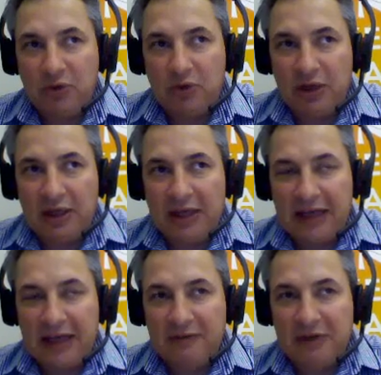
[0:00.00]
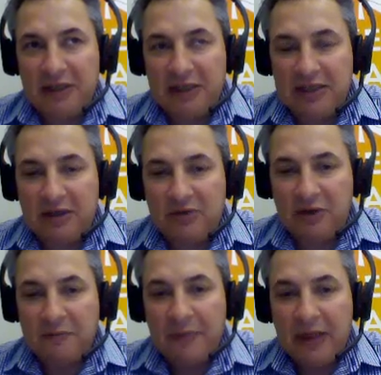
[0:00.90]
recording the activities,
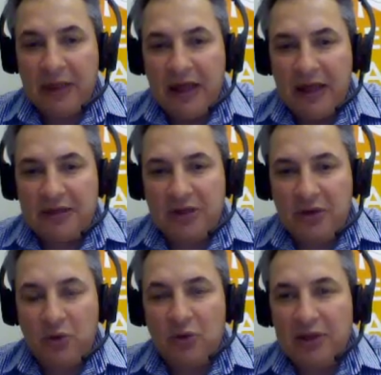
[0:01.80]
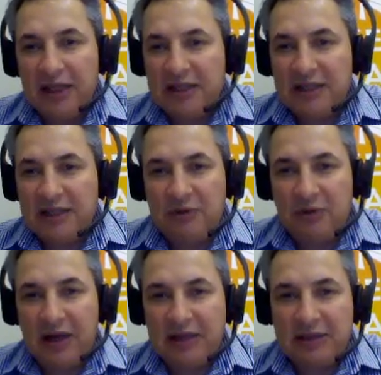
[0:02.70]
etc. And so all the other stuff in
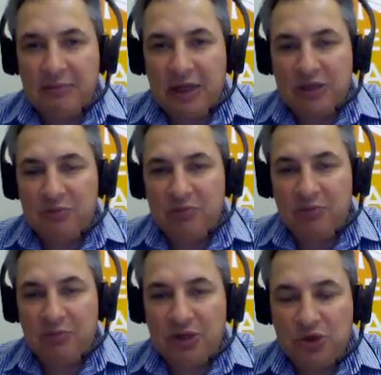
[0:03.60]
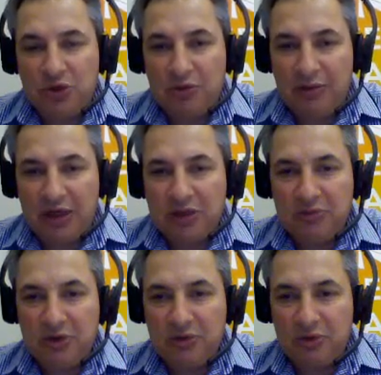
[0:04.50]
regards to management, student
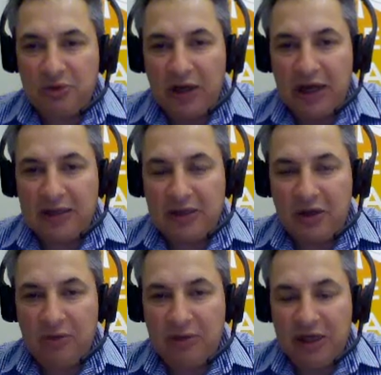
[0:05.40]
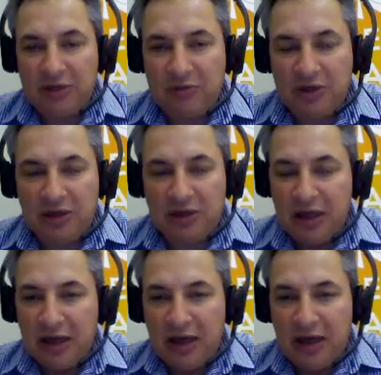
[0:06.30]
management or RTO management and